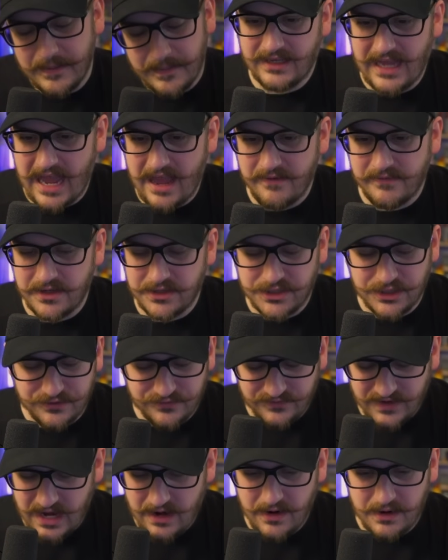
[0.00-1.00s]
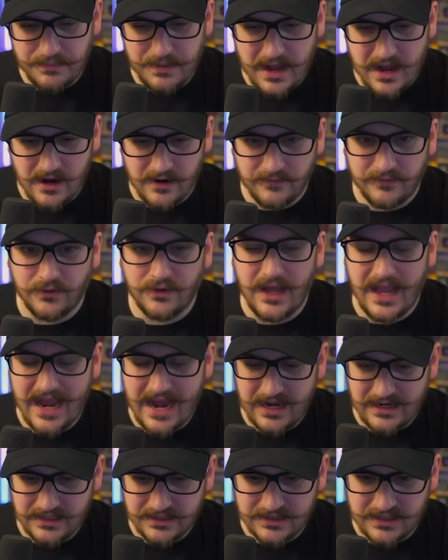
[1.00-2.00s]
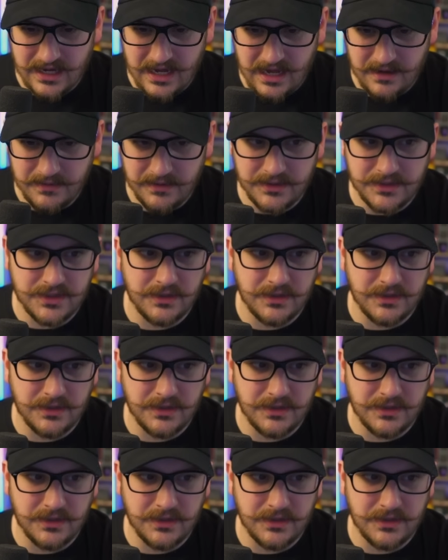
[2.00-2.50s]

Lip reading: Cavendish is very powerful and it's common.